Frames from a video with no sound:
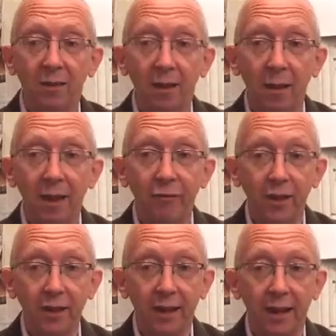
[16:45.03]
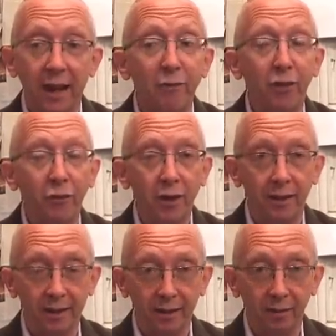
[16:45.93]
So every year, every three
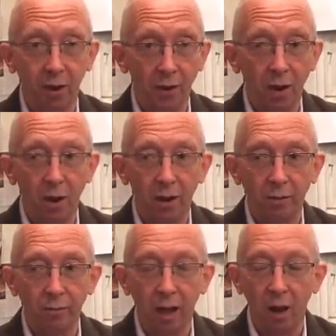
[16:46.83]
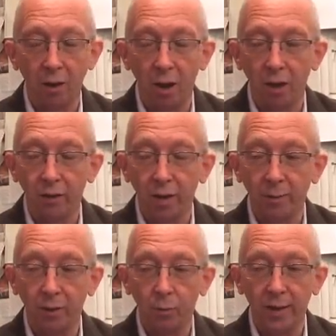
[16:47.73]
years, on our on our
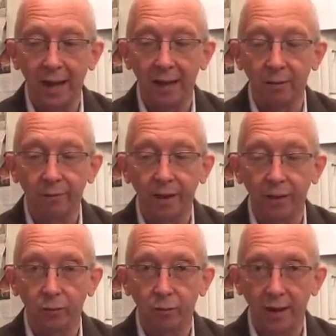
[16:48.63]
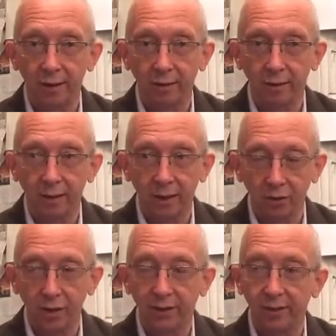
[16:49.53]
agreement, we have face rent
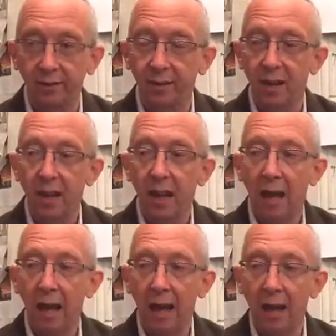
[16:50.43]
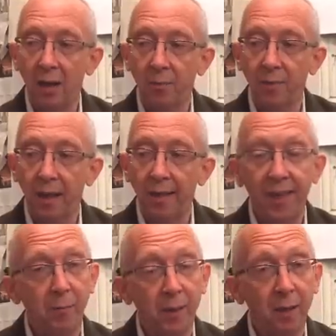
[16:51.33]
increases, um,
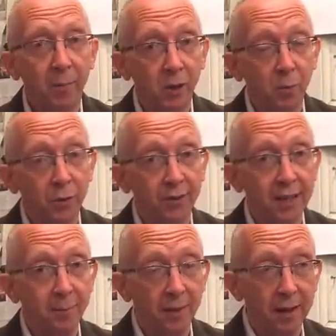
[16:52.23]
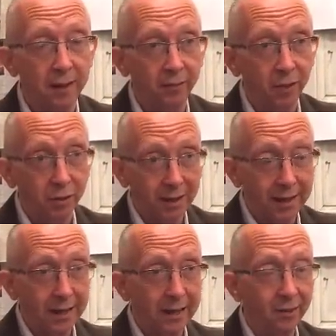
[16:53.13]
and they've become much more steep in the last few
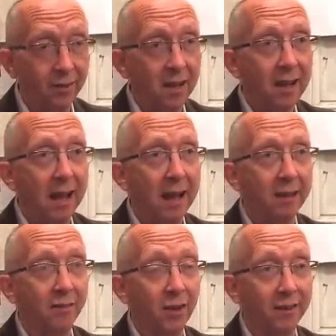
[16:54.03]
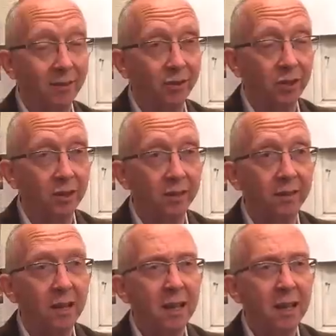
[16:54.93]
years, and it's very difficult.